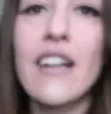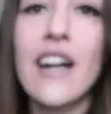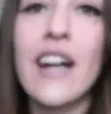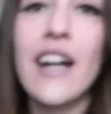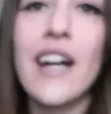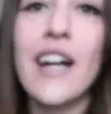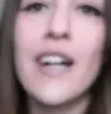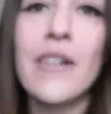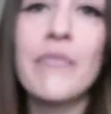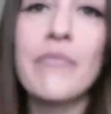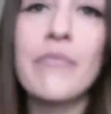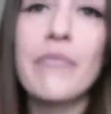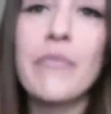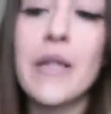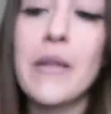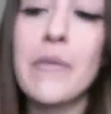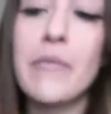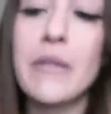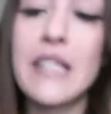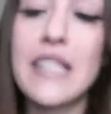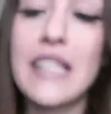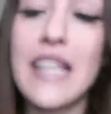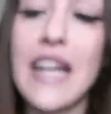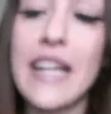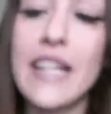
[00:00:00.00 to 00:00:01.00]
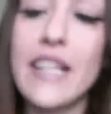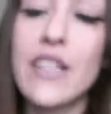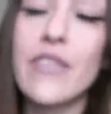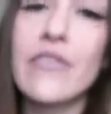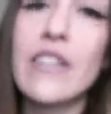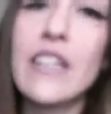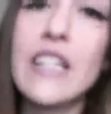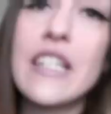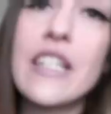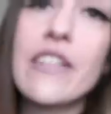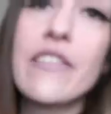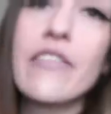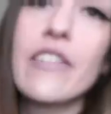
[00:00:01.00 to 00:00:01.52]
Um, people say it's
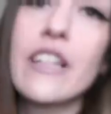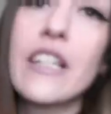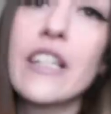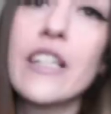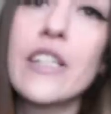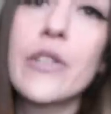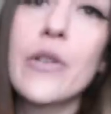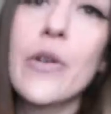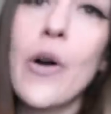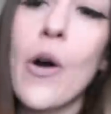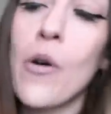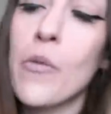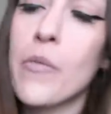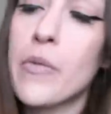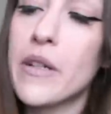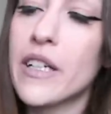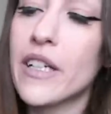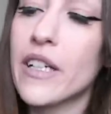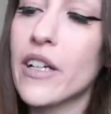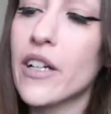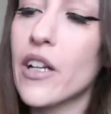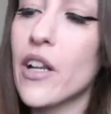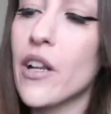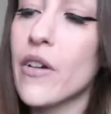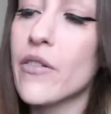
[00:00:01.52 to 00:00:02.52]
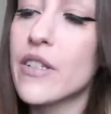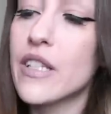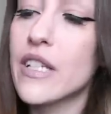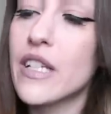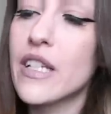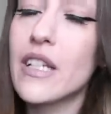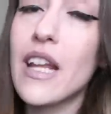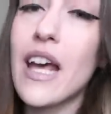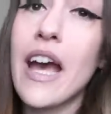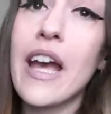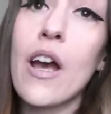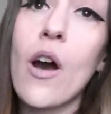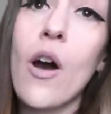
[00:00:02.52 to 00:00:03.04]
really difficult to open and close
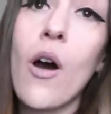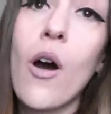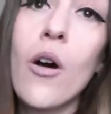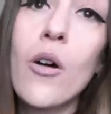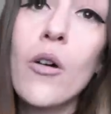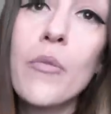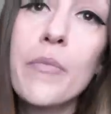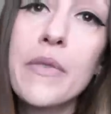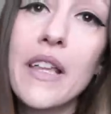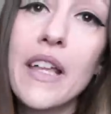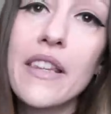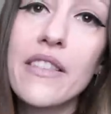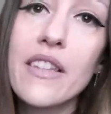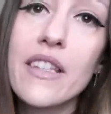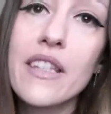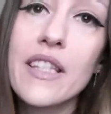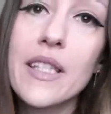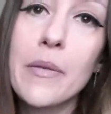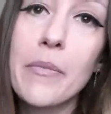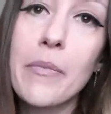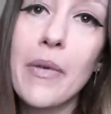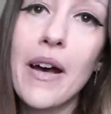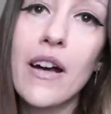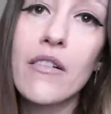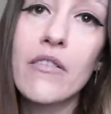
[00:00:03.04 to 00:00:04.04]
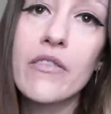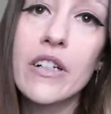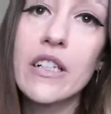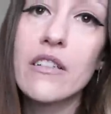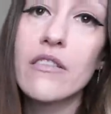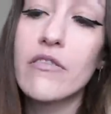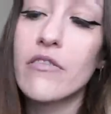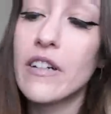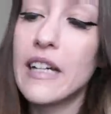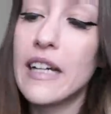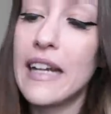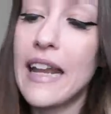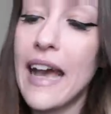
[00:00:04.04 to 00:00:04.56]
it. I hope that the zipper will
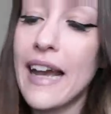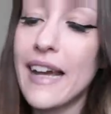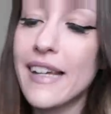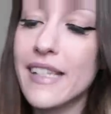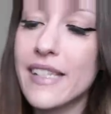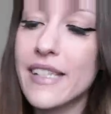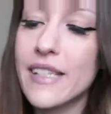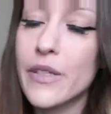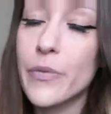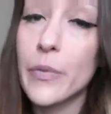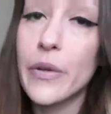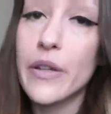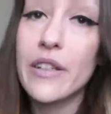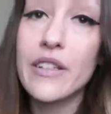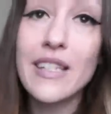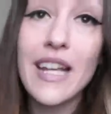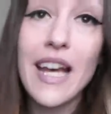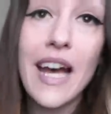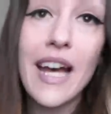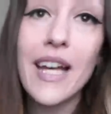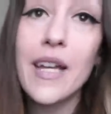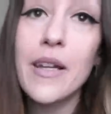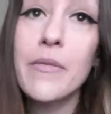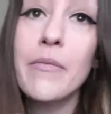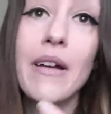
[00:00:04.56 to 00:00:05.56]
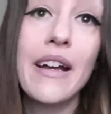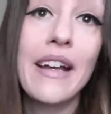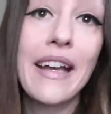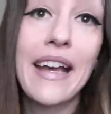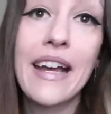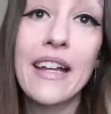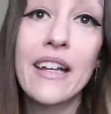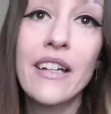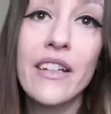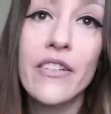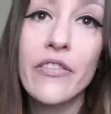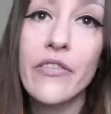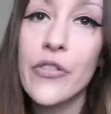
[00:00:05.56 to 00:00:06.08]
relax with time.
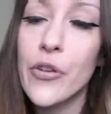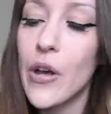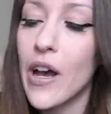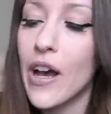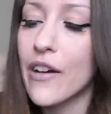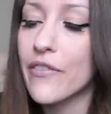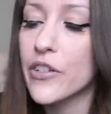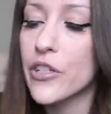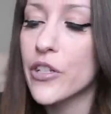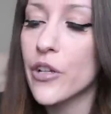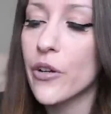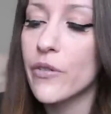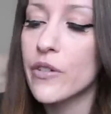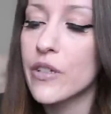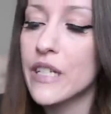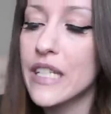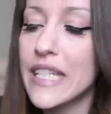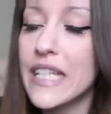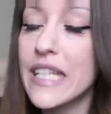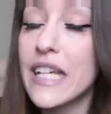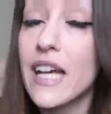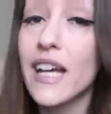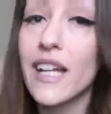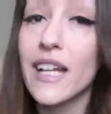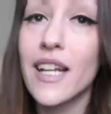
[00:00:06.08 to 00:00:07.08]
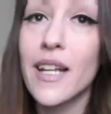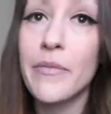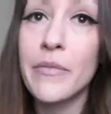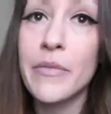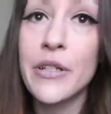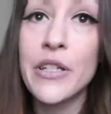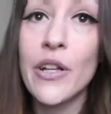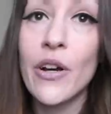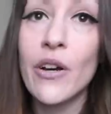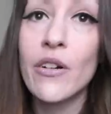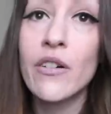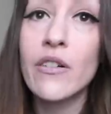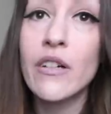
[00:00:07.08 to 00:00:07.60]
Again, if you have a Jodie, let me
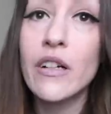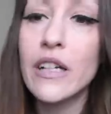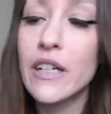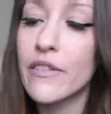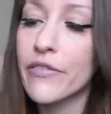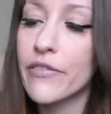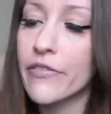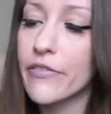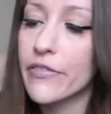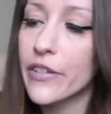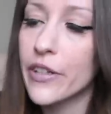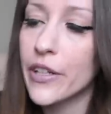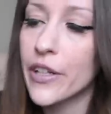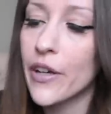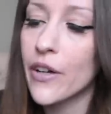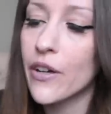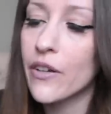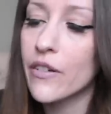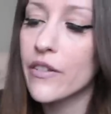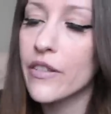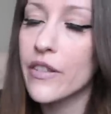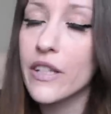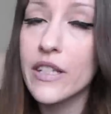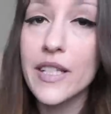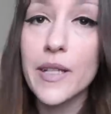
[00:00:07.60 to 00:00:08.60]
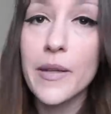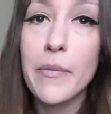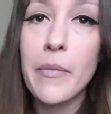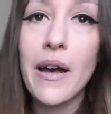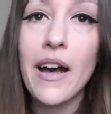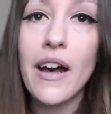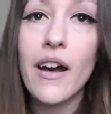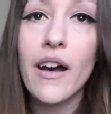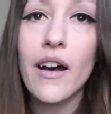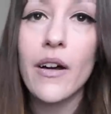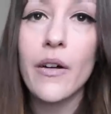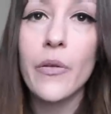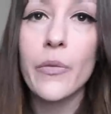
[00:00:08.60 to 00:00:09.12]
know if, you know, the
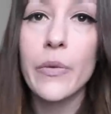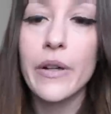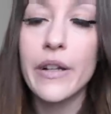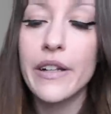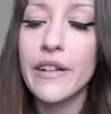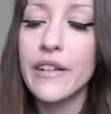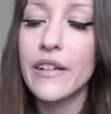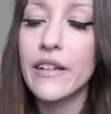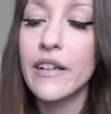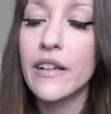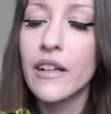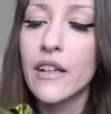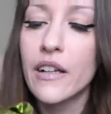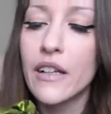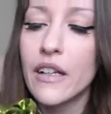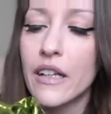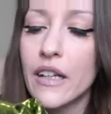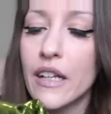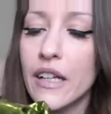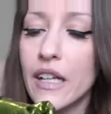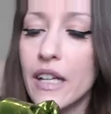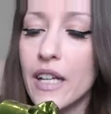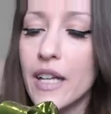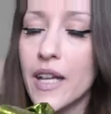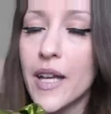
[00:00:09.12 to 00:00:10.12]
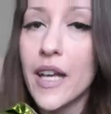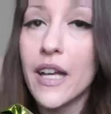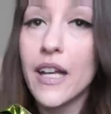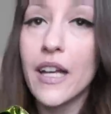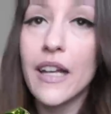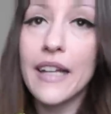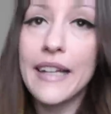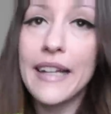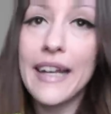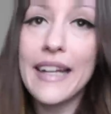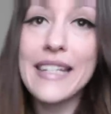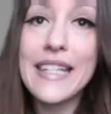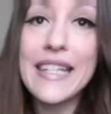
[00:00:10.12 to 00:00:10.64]
zipper will
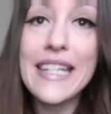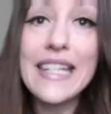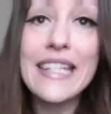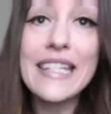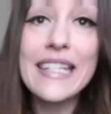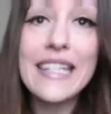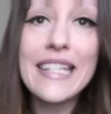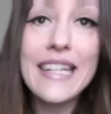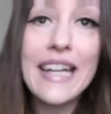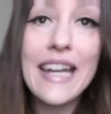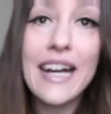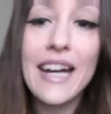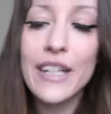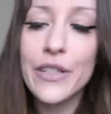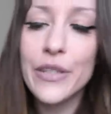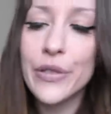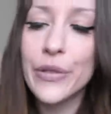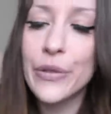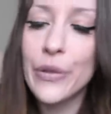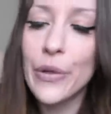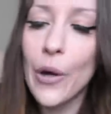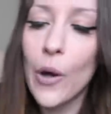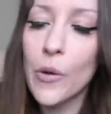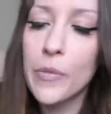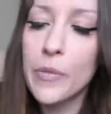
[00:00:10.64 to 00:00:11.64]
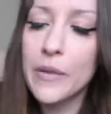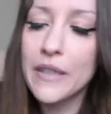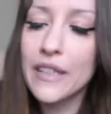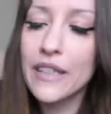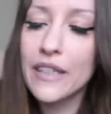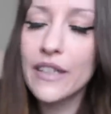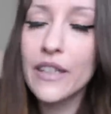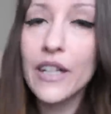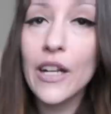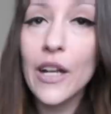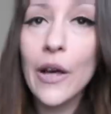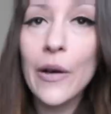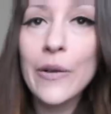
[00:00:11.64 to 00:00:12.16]
get easier to open
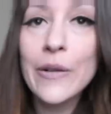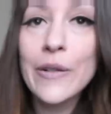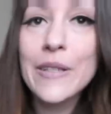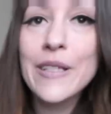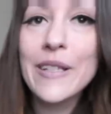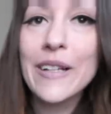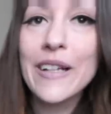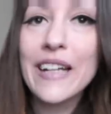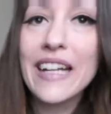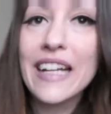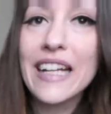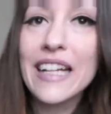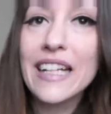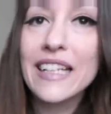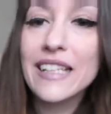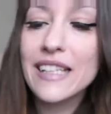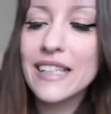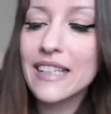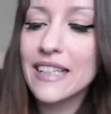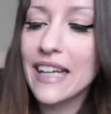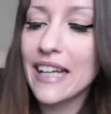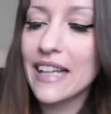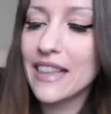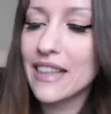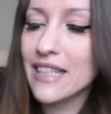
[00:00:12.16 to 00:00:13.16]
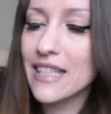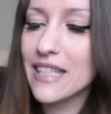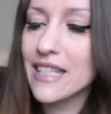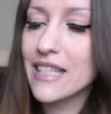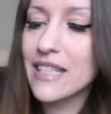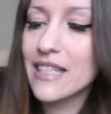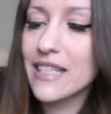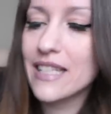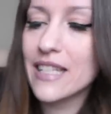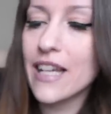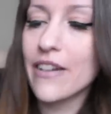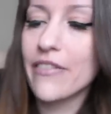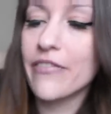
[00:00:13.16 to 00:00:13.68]
and close. Okay, let's get this
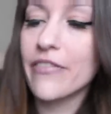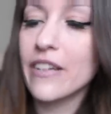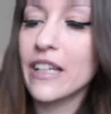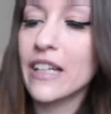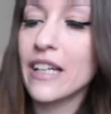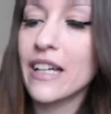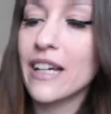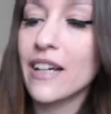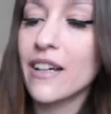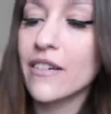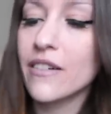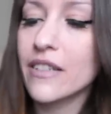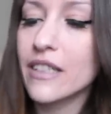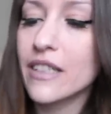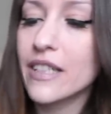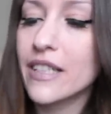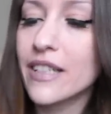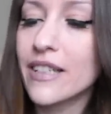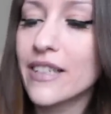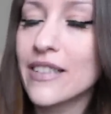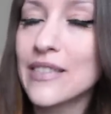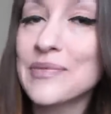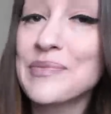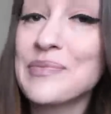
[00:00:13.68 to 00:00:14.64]
stuffing out.